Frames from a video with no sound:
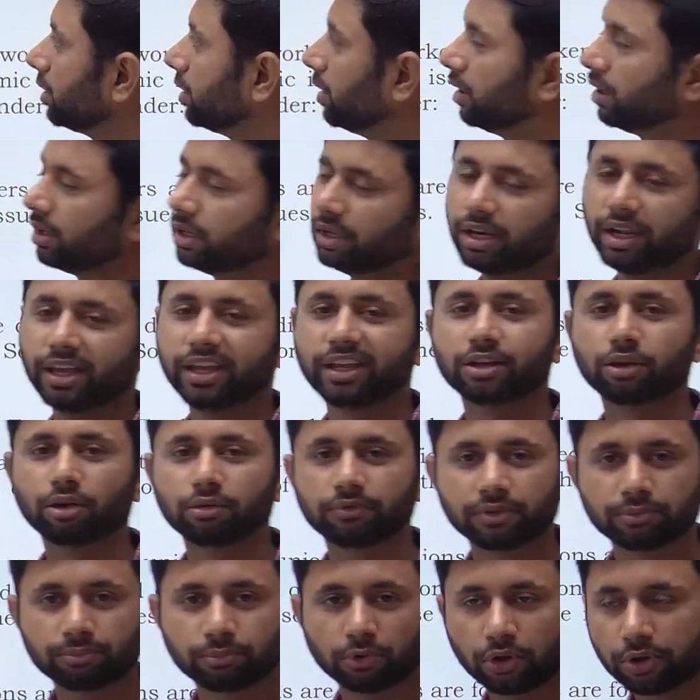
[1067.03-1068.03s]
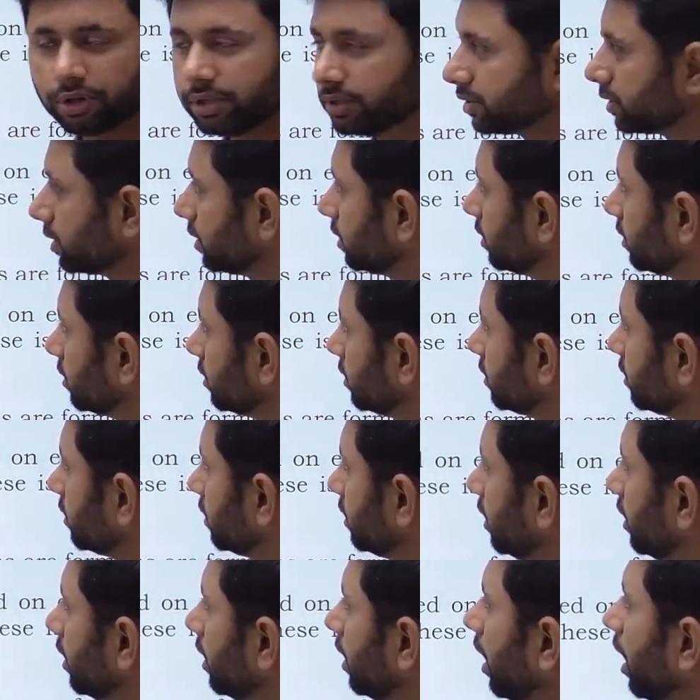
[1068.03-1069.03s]
laying off employees,
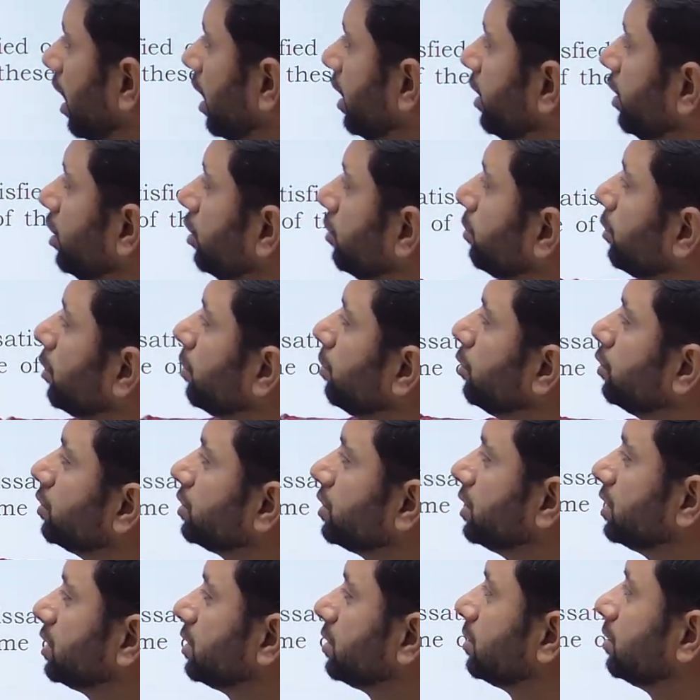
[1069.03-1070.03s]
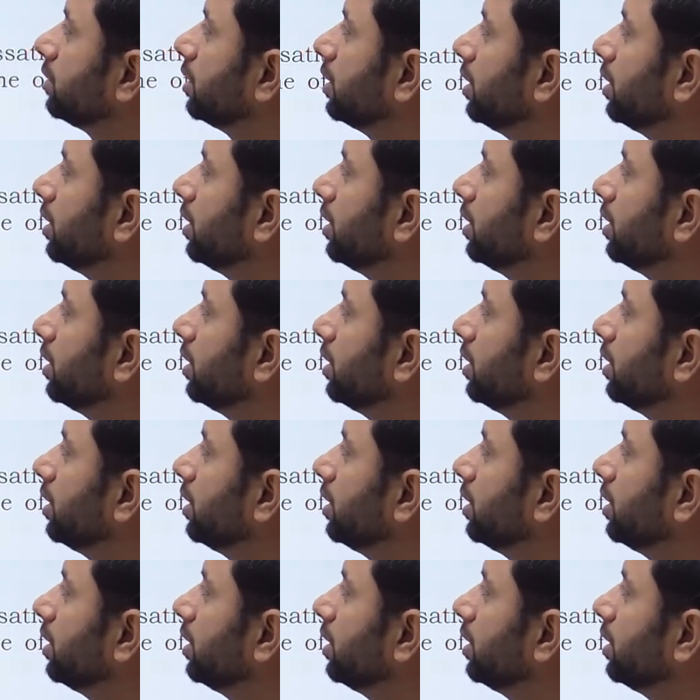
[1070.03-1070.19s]
undue promotions,